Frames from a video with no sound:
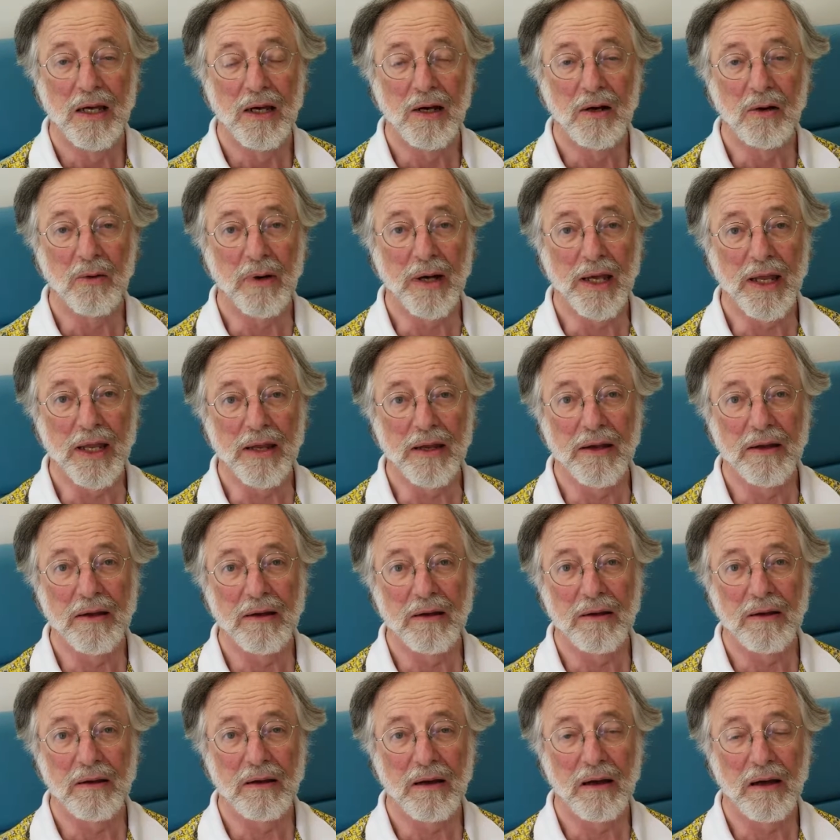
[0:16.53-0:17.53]

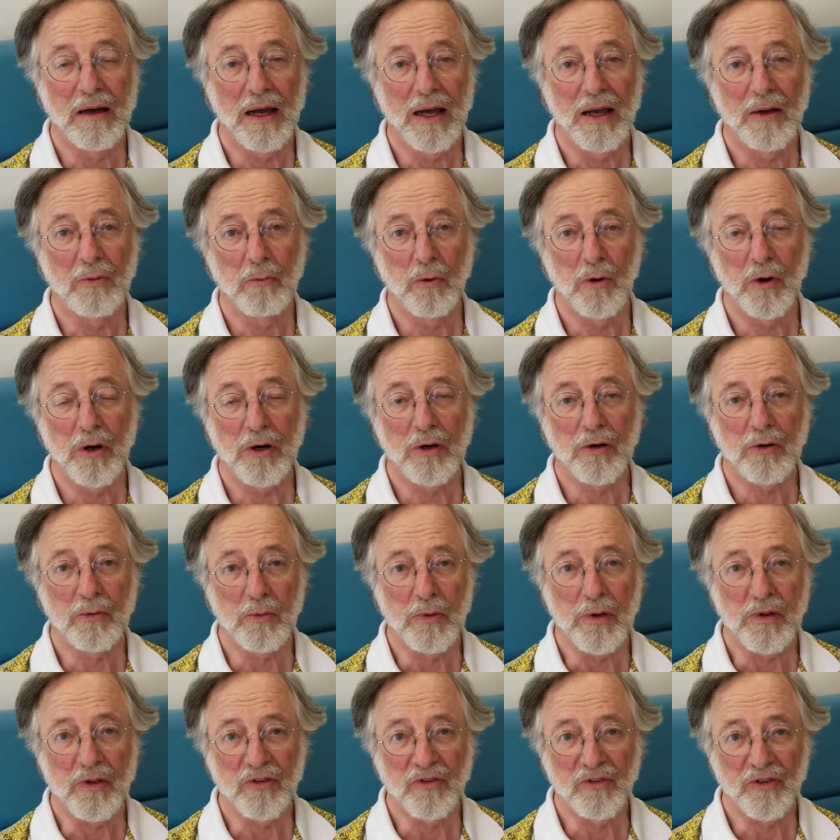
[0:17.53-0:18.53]
when I worked
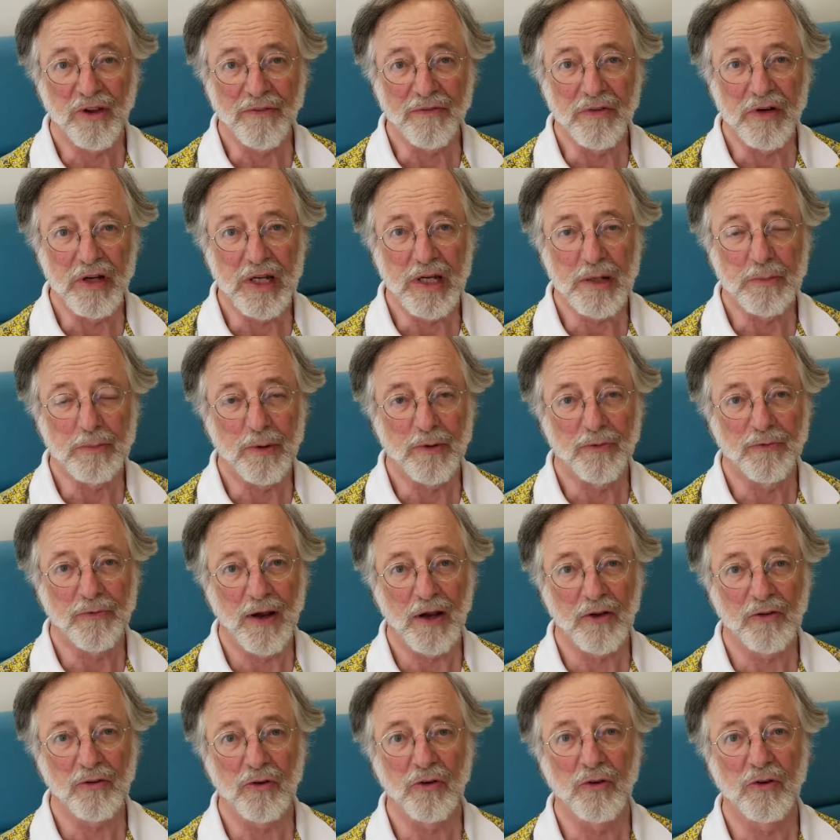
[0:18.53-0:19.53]
with 70
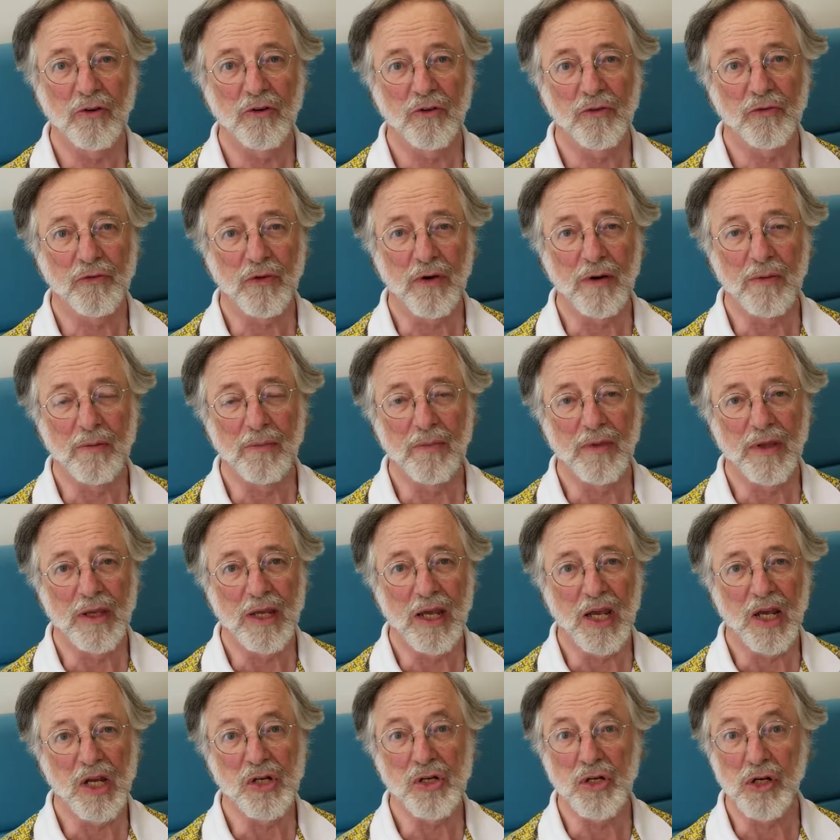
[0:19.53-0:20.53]
professors from the
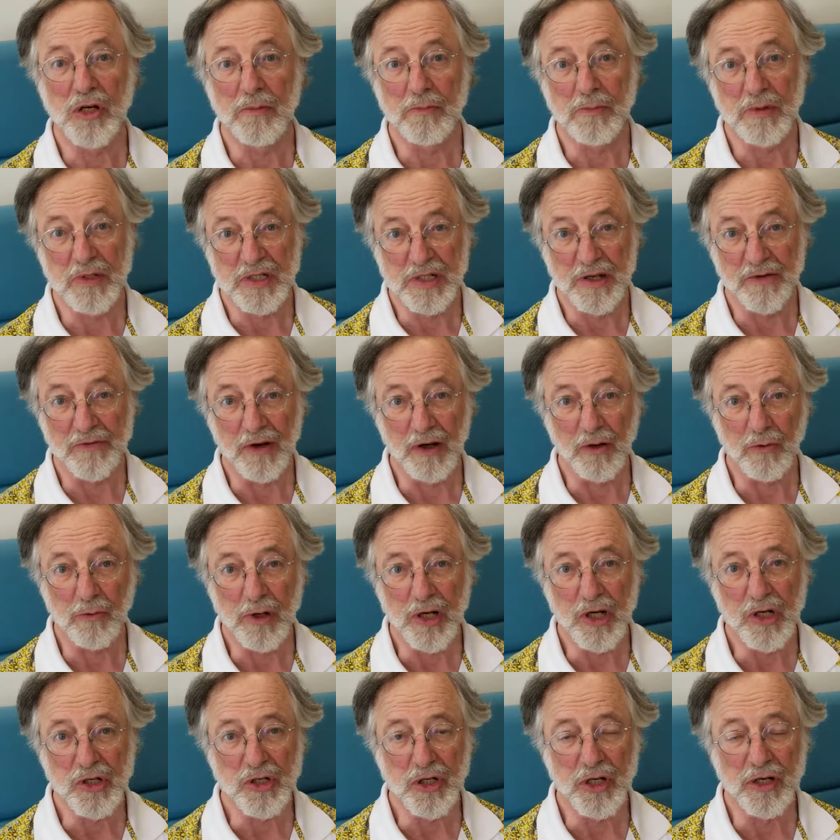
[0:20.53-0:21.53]
Asia and Pacific
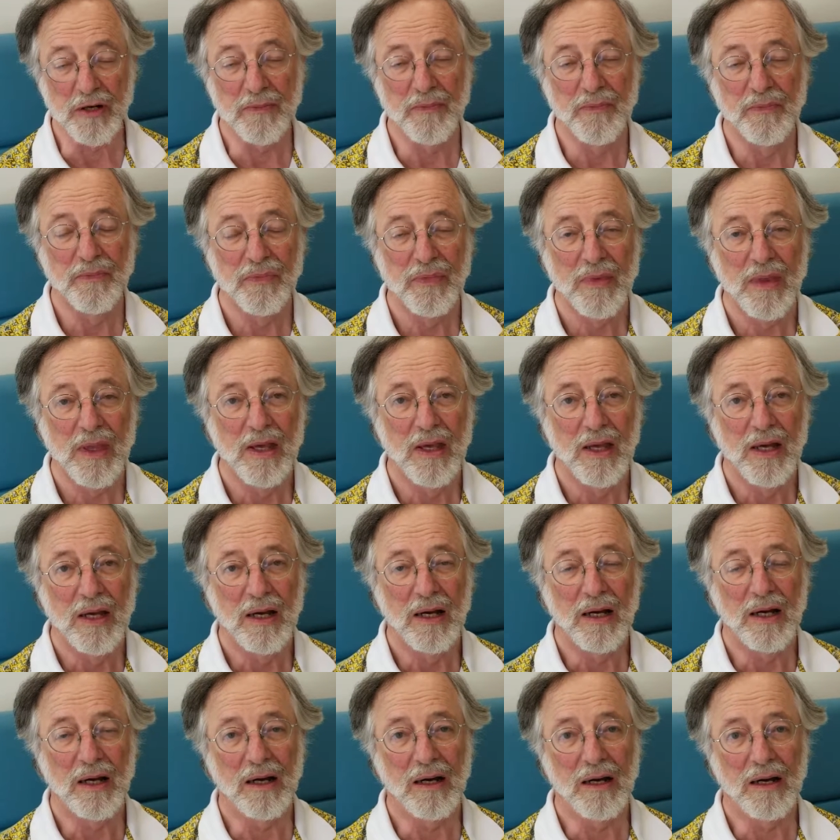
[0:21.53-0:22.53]
region
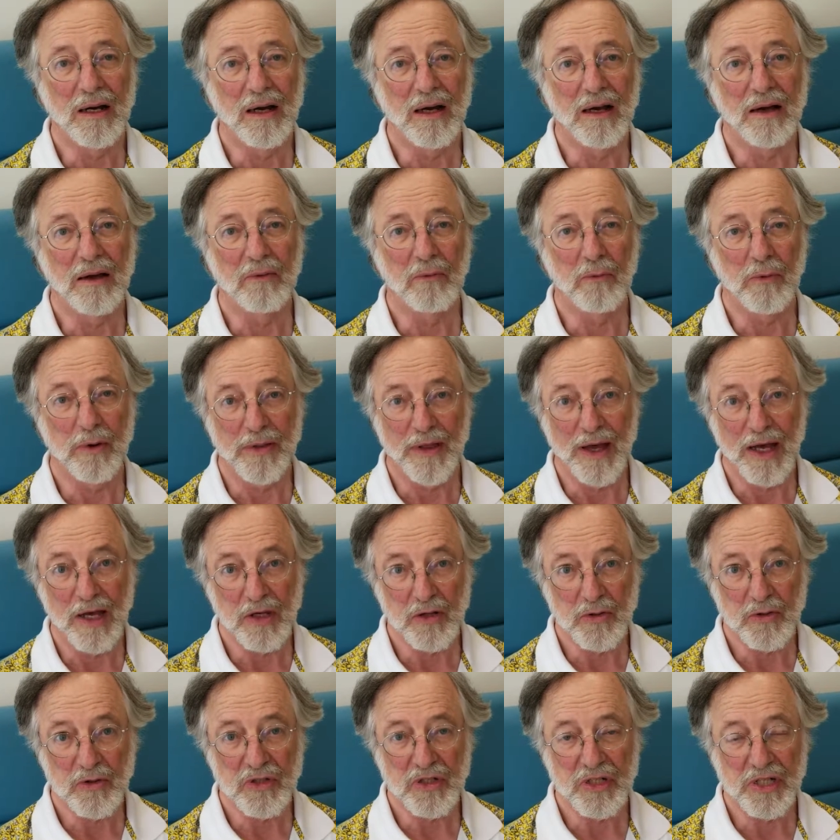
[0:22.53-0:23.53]
with
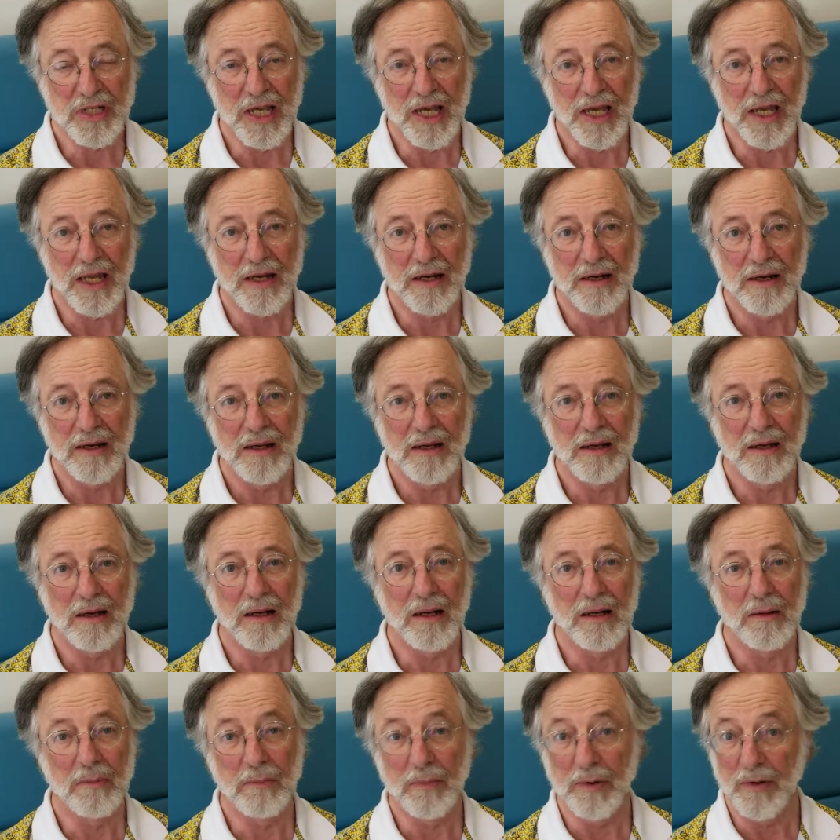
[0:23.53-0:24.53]

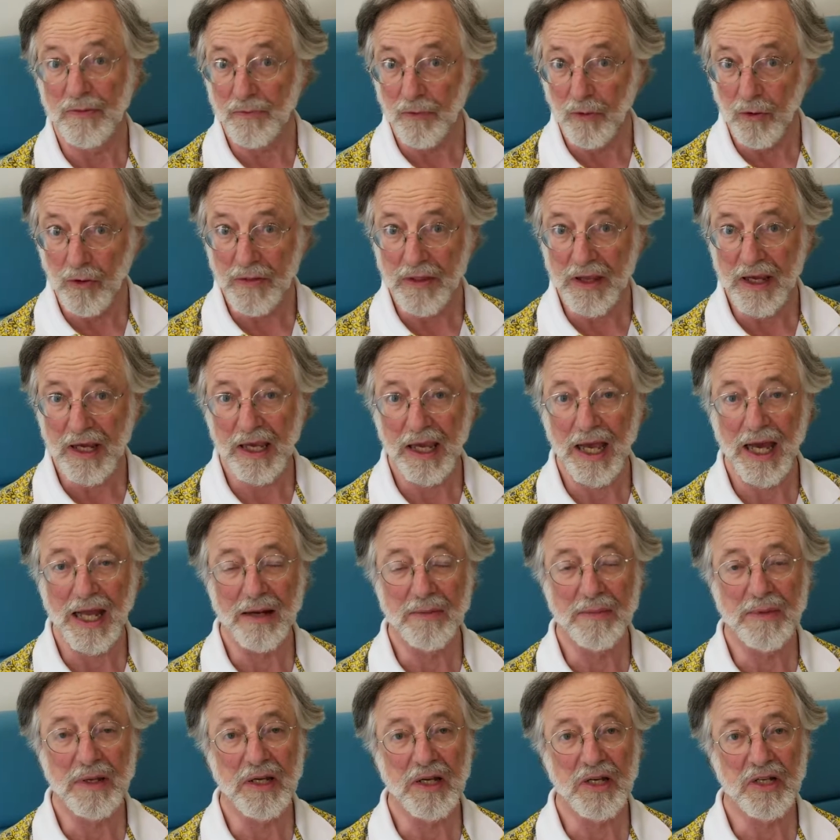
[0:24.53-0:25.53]
IUCN before the
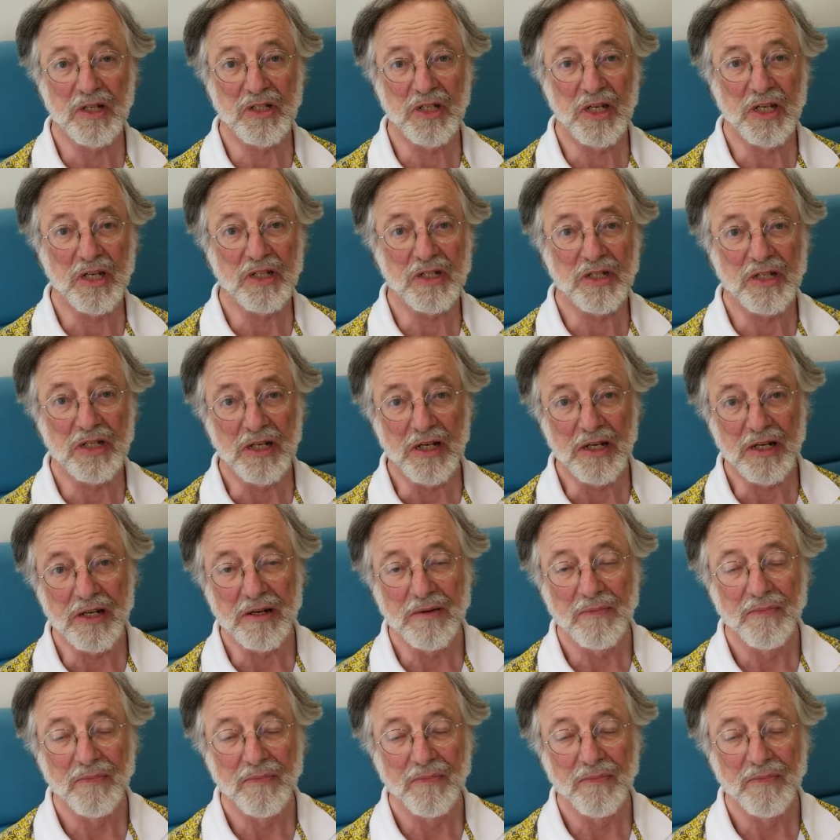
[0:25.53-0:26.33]
Academy existed.